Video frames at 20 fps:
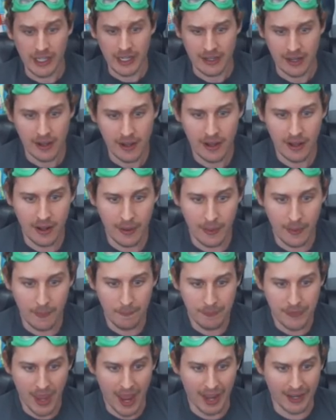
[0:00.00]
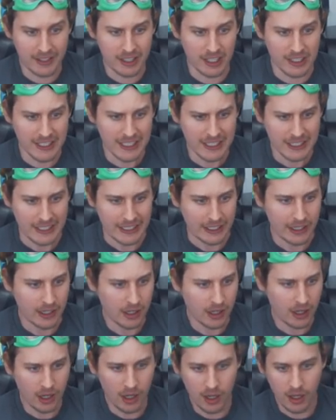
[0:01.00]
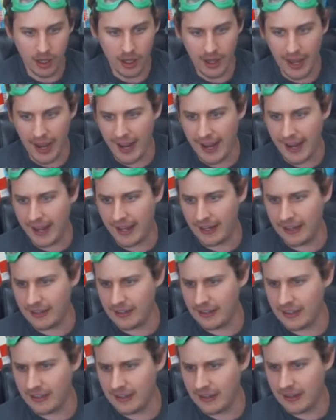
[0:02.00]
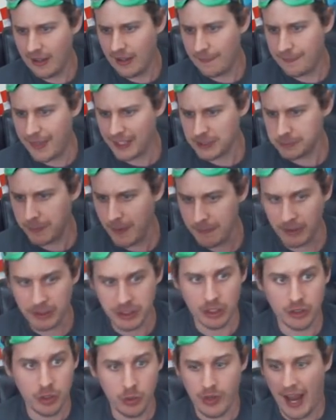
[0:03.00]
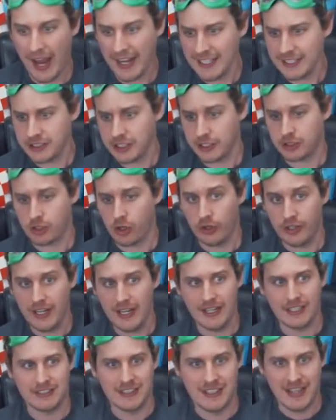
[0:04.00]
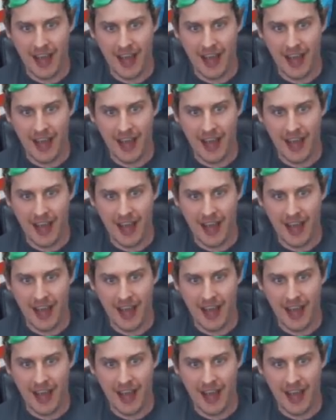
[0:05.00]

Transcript: Godin! And Kalili. And that's pretty much it. Dude, 86 Godin